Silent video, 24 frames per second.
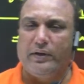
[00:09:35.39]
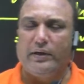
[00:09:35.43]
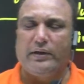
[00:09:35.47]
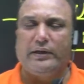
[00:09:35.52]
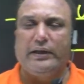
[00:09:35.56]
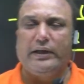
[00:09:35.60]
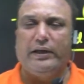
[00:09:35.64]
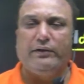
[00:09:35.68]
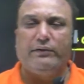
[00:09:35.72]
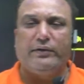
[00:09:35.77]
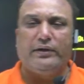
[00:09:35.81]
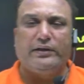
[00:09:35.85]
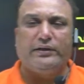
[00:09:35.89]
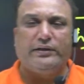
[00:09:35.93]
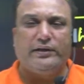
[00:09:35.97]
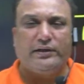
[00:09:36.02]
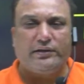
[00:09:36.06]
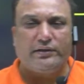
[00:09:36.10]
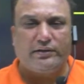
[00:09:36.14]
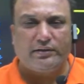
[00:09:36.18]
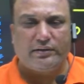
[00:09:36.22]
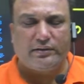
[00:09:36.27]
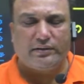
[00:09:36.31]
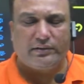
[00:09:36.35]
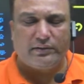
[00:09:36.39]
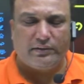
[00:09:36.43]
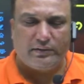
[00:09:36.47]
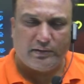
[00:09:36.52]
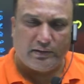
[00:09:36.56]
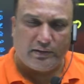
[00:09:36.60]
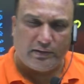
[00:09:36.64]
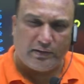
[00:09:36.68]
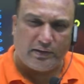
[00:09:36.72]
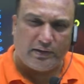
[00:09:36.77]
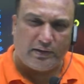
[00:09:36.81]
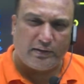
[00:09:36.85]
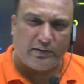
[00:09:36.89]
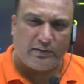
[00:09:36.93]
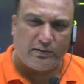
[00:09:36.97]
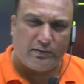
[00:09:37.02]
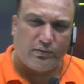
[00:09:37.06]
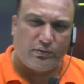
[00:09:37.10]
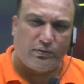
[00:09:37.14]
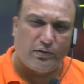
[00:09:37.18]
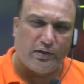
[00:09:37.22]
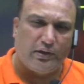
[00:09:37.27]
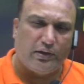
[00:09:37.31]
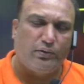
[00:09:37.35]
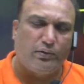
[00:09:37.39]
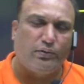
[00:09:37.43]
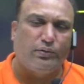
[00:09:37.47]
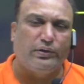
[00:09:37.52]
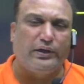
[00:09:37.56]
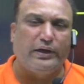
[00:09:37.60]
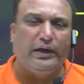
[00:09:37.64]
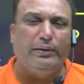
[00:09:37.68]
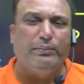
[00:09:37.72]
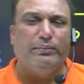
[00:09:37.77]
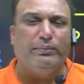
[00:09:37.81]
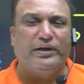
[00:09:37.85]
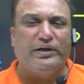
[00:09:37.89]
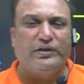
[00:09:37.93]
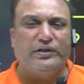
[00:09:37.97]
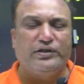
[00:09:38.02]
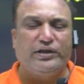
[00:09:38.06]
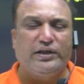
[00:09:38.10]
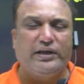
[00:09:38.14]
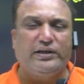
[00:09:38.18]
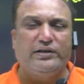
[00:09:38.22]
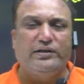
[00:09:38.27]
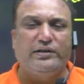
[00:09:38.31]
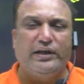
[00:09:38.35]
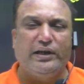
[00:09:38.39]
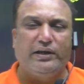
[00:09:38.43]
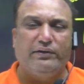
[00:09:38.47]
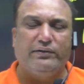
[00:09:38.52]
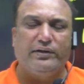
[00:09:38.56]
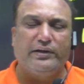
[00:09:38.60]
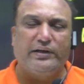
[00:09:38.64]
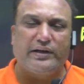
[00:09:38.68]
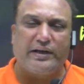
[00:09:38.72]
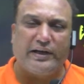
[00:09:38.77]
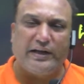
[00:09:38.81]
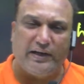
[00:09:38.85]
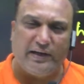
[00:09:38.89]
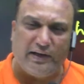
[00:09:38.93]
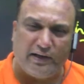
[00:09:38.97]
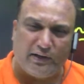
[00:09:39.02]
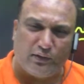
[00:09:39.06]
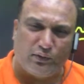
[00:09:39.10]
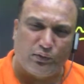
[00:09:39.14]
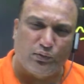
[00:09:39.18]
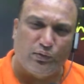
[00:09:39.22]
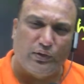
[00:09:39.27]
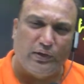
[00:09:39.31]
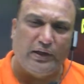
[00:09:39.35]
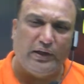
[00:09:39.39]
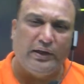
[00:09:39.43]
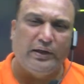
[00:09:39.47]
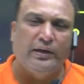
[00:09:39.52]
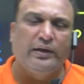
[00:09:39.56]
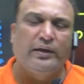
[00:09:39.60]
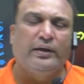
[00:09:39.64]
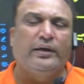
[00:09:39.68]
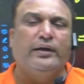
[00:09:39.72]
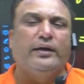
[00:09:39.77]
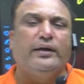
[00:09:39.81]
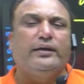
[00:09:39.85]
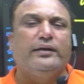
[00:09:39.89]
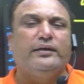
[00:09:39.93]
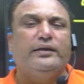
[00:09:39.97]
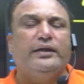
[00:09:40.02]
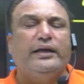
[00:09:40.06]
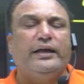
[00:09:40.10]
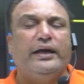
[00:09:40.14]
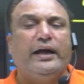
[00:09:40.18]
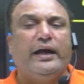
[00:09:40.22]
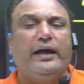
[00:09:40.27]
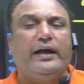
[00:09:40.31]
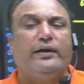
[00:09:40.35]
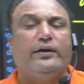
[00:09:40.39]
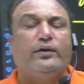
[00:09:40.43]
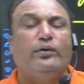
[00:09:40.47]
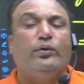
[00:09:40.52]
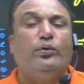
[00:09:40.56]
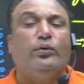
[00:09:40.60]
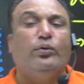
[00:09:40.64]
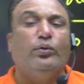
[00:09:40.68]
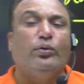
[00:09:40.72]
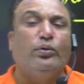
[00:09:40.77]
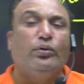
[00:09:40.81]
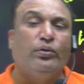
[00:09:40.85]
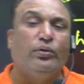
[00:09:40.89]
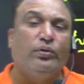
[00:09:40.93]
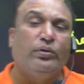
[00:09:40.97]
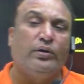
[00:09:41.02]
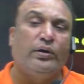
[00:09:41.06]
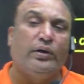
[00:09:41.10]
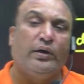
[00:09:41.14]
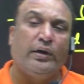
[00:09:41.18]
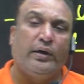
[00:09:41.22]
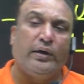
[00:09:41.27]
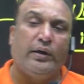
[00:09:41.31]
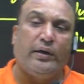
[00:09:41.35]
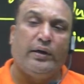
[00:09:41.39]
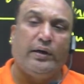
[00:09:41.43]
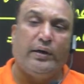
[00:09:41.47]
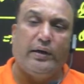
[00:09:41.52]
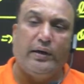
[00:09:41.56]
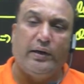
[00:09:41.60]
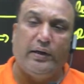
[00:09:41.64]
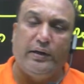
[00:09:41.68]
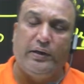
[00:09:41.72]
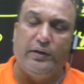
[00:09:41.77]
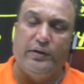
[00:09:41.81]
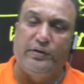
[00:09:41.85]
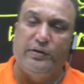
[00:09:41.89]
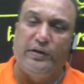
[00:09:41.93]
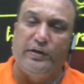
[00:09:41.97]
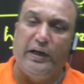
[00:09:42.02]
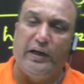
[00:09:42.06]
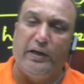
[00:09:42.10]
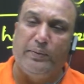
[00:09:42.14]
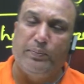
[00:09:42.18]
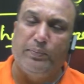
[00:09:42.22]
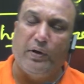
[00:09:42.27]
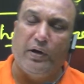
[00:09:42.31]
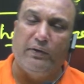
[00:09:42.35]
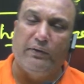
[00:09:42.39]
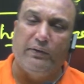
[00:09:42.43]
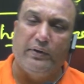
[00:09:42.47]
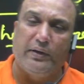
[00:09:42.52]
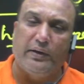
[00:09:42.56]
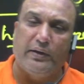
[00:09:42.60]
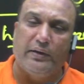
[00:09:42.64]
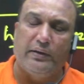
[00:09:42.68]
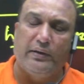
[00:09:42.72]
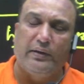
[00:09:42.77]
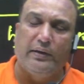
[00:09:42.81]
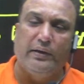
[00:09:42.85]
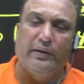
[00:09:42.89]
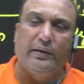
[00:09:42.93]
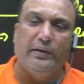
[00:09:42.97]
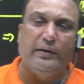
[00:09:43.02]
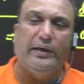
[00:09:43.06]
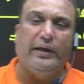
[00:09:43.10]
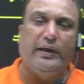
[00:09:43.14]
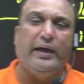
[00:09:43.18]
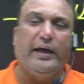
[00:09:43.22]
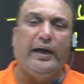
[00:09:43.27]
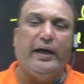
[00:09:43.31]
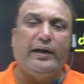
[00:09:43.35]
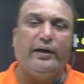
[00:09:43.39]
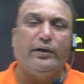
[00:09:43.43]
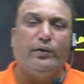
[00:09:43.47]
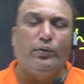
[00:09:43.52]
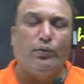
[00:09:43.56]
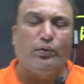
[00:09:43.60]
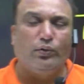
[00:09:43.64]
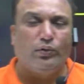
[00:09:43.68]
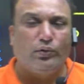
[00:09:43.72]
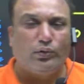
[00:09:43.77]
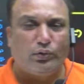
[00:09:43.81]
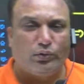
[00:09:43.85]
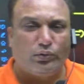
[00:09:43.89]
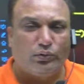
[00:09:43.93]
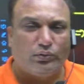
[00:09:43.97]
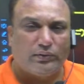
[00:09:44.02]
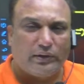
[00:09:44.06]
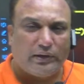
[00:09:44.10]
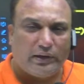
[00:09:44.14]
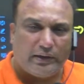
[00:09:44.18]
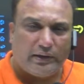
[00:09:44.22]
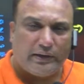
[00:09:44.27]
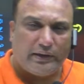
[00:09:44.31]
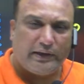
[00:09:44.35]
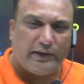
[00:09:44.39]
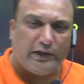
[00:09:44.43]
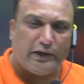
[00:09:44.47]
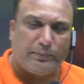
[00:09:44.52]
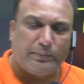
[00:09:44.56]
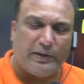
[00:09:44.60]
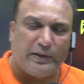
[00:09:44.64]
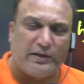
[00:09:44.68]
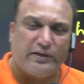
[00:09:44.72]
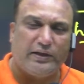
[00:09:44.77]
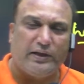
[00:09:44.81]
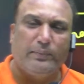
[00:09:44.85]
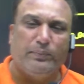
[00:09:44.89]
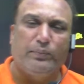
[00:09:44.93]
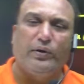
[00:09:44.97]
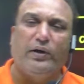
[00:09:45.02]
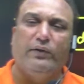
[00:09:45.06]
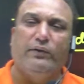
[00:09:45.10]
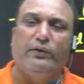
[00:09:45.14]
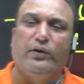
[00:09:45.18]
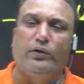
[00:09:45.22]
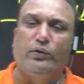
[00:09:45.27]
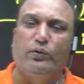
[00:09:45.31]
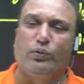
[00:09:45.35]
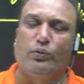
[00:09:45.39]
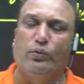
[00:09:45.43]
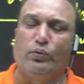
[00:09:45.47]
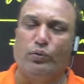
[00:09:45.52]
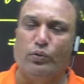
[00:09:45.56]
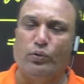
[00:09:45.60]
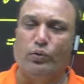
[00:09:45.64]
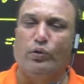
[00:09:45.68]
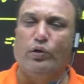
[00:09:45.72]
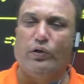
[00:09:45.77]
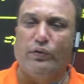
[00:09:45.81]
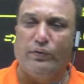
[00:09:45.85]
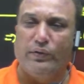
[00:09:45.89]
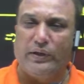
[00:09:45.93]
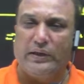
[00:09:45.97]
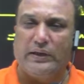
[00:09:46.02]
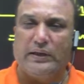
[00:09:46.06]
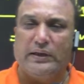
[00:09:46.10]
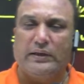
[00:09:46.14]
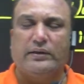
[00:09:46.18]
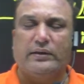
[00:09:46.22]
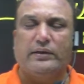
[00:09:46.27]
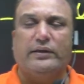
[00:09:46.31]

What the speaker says: They were just the totally merchant. They were traders only. They had no state power. They had no special power to rule over us.